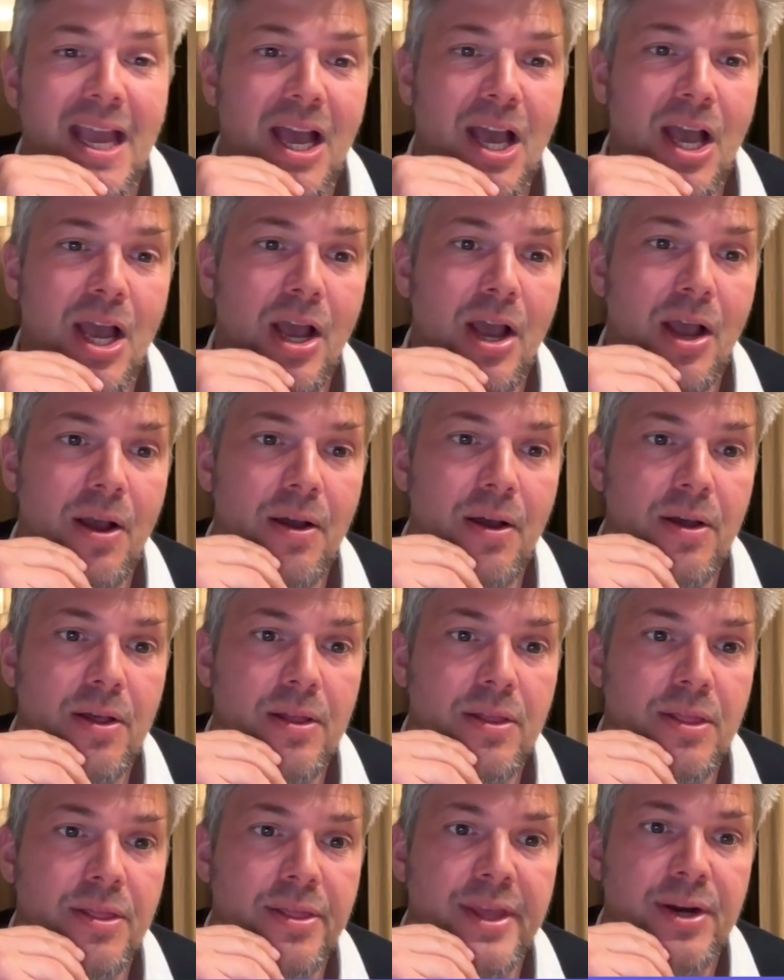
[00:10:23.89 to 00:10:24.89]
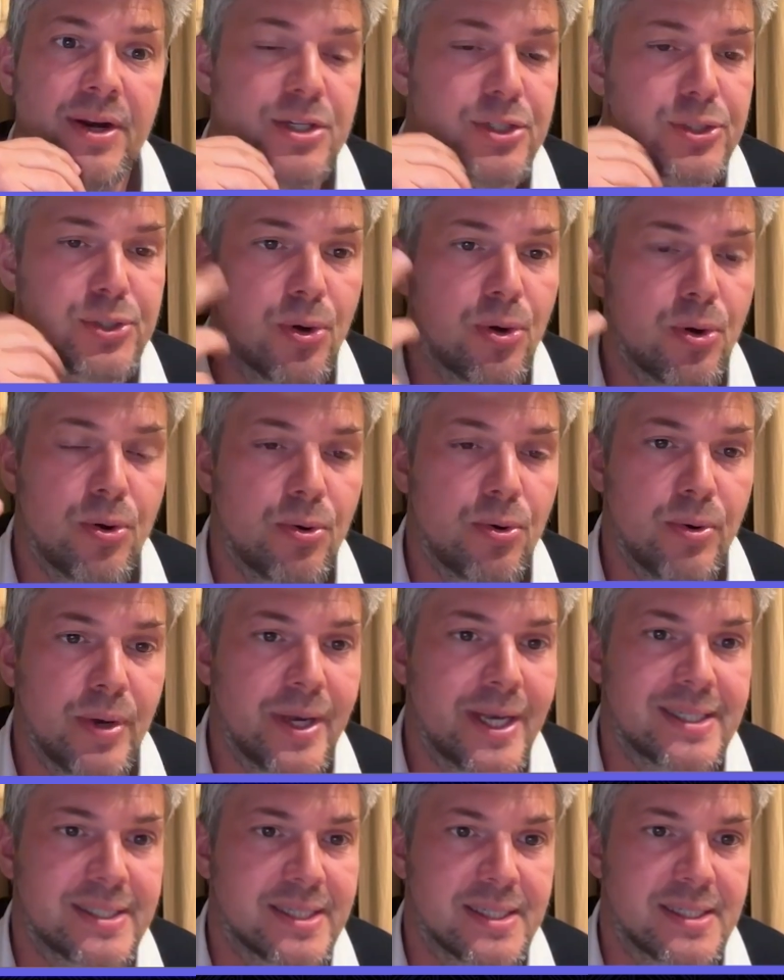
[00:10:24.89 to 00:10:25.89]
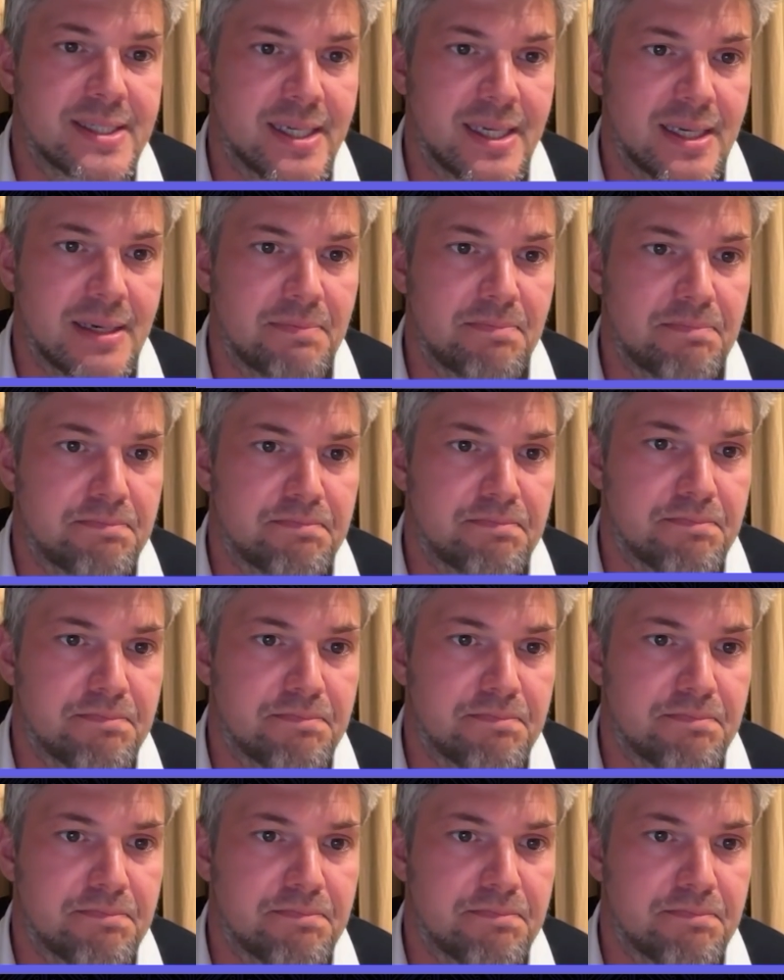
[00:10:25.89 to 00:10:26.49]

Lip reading: there is no existing